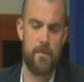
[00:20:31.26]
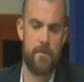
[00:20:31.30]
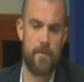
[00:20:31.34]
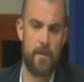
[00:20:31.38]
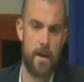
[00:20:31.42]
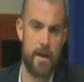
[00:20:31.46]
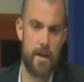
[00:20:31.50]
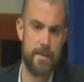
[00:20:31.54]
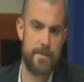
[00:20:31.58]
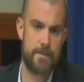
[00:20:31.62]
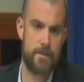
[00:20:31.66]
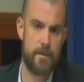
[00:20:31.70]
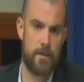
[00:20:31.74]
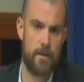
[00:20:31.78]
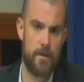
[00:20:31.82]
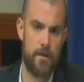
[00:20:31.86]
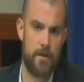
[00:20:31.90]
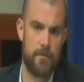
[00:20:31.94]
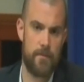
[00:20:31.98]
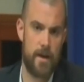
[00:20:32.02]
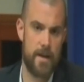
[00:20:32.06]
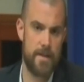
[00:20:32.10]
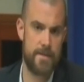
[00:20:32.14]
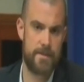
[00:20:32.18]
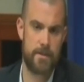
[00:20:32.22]
with
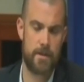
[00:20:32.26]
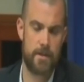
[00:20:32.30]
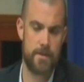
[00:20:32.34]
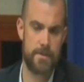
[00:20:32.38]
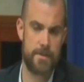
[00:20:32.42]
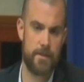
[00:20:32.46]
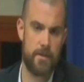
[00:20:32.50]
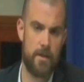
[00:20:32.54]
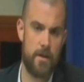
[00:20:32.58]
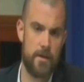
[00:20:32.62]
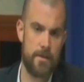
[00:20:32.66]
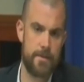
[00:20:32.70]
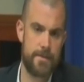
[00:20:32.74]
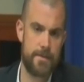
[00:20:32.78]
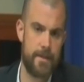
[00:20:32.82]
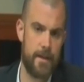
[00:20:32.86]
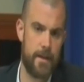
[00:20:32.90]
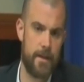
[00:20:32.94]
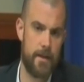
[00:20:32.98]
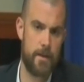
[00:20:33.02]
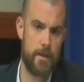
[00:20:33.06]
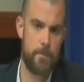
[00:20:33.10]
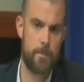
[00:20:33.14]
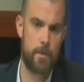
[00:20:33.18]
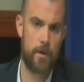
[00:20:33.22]
Vistar is a
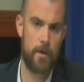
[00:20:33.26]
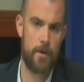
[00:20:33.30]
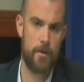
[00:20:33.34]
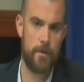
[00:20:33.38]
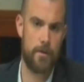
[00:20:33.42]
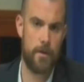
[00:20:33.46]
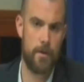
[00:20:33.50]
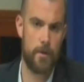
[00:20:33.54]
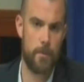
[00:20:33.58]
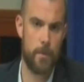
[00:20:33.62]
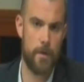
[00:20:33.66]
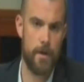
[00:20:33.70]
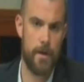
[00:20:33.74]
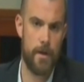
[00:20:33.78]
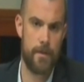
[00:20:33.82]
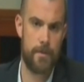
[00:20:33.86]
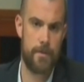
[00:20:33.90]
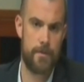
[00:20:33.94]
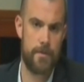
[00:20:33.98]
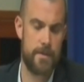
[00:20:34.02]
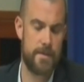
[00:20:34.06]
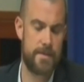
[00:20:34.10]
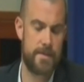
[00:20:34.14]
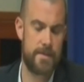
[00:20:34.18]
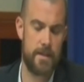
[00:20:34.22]
longstanding partner with
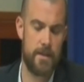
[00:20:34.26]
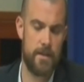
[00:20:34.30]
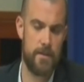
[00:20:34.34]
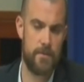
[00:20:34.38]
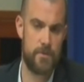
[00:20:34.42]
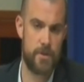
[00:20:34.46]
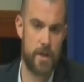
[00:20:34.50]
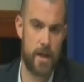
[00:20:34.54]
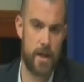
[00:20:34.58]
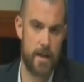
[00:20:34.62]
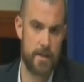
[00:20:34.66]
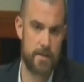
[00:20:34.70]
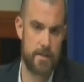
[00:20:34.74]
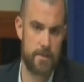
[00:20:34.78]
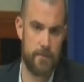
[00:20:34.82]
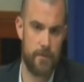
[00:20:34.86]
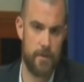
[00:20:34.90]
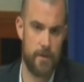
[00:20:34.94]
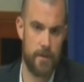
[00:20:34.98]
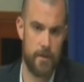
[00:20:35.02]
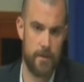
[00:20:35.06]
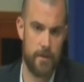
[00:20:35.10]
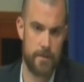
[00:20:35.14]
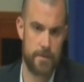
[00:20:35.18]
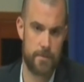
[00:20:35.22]
the city of
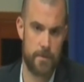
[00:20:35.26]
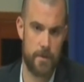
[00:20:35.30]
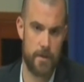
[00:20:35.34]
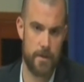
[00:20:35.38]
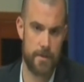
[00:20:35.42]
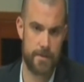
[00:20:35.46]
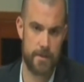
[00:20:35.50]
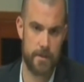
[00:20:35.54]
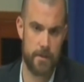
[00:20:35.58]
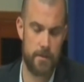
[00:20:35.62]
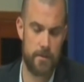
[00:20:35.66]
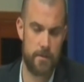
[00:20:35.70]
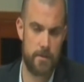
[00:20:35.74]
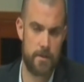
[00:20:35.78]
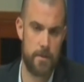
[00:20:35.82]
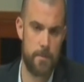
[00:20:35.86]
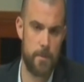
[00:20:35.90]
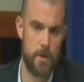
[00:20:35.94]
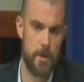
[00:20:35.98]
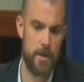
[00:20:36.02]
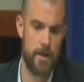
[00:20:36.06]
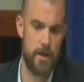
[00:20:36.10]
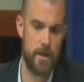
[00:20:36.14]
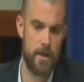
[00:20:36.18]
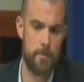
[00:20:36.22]
Jacksonville, as well as a
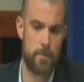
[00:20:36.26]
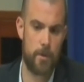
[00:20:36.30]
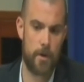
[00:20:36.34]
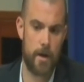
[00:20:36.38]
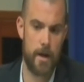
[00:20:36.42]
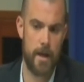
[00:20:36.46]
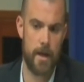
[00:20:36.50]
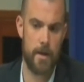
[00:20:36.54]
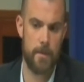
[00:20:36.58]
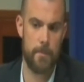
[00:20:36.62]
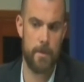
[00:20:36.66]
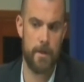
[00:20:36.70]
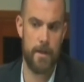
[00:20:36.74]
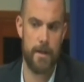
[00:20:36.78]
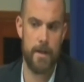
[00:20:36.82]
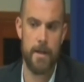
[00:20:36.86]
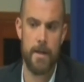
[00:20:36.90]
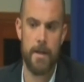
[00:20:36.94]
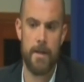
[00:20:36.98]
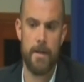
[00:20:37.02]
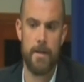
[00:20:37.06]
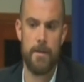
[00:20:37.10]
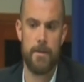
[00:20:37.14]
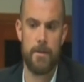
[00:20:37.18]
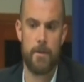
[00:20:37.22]
community brand. But
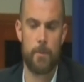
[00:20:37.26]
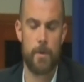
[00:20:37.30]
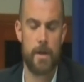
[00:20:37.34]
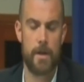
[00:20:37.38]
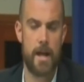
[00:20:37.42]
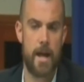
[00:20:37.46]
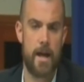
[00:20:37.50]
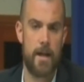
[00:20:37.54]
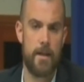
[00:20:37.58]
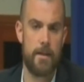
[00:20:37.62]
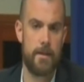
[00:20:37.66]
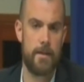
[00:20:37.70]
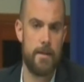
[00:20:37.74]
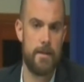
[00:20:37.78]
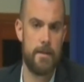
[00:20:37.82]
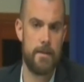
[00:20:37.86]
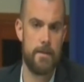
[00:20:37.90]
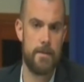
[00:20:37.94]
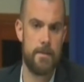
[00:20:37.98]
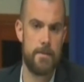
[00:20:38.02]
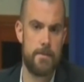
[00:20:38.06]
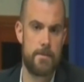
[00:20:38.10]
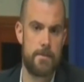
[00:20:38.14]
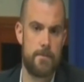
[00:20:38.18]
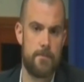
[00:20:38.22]
the reality
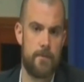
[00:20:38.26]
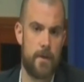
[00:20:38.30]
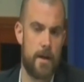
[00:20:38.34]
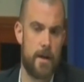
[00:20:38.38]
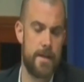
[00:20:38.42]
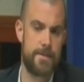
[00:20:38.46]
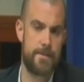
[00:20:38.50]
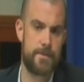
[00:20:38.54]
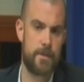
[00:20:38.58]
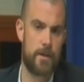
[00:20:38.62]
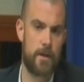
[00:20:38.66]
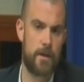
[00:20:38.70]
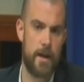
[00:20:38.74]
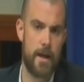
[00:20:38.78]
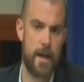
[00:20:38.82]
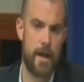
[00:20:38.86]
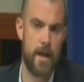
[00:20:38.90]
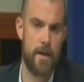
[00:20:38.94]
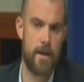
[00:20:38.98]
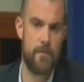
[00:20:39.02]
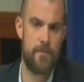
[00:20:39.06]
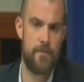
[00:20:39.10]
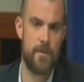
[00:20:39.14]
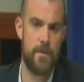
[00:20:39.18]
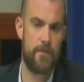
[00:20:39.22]
is Vistar
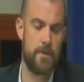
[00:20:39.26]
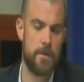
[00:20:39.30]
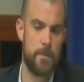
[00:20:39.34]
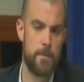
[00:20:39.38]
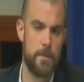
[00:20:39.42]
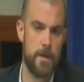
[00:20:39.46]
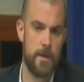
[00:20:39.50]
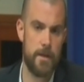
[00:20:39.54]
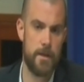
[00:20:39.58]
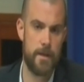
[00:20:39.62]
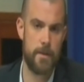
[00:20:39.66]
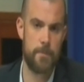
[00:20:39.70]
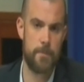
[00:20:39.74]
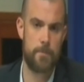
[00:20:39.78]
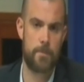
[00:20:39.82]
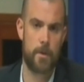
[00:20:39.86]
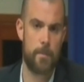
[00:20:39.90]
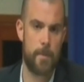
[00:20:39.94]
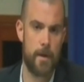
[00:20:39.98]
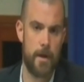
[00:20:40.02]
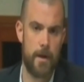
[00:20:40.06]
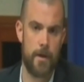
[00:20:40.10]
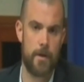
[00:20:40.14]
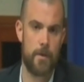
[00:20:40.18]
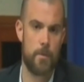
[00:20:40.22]
had $50 million
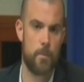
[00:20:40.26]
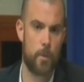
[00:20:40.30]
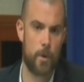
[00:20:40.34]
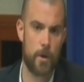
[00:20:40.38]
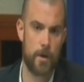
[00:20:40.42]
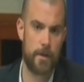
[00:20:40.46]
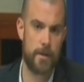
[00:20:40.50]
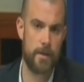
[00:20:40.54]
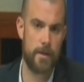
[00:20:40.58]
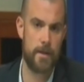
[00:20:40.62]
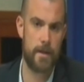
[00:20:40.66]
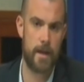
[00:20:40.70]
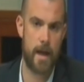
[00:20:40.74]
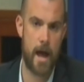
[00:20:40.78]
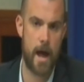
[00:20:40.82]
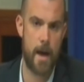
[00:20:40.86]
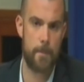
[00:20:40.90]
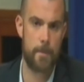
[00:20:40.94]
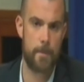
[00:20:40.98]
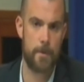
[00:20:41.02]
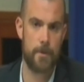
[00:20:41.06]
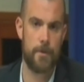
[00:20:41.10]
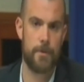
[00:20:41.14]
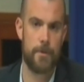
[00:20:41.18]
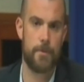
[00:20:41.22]
prepared working
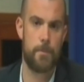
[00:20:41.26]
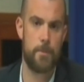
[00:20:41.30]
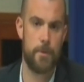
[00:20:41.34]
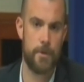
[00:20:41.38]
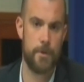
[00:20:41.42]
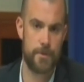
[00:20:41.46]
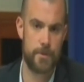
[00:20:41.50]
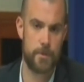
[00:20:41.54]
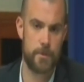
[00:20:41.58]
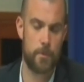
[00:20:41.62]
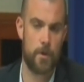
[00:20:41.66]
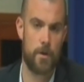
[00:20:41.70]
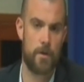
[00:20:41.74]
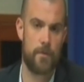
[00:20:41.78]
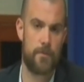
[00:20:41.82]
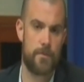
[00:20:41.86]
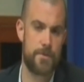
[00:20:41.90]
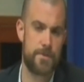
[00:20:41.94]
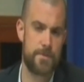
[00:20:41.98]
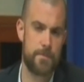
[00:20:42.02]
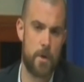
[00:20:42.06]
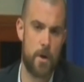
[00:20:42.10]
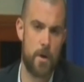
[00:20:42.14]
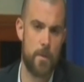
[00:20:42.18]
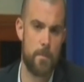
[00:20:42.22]
capital put to work for
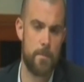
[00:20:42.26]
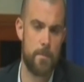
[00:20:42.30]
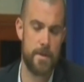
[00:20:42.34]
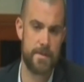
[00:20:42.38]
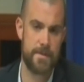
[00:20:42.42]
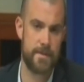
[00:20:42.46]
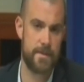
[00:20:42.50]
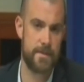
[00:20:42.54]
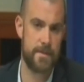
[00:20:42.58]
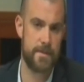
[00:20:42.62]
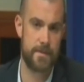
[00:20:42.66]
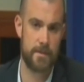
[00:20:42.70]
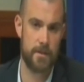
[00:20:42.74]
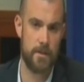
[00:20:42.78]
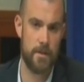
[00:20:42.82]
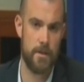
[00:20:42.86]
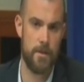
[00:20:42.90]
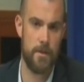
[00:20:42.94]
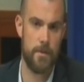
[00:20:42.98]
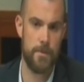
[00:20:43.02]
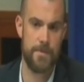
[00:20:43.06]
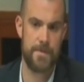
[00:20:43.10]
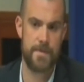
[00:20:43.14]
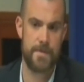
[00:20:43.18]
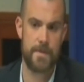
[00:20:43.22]
small business
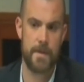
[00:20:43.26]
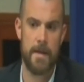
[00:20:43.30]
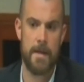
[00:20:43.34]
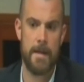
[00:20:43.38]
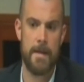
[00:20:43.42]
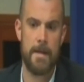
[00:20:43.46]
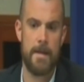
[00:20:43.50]
loans.